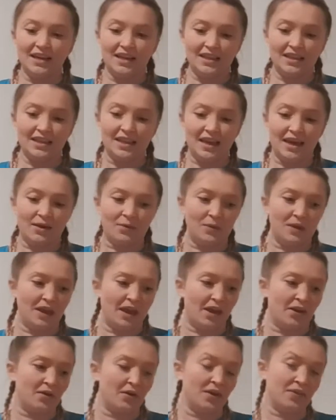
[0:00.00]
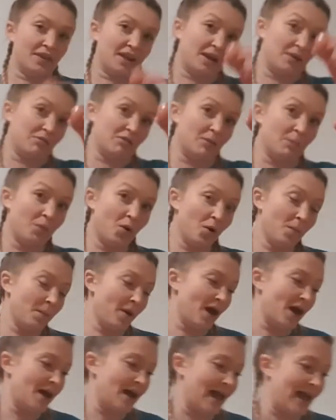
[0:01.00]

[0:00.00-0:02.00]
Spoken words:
There we go, and then I'm going to pop our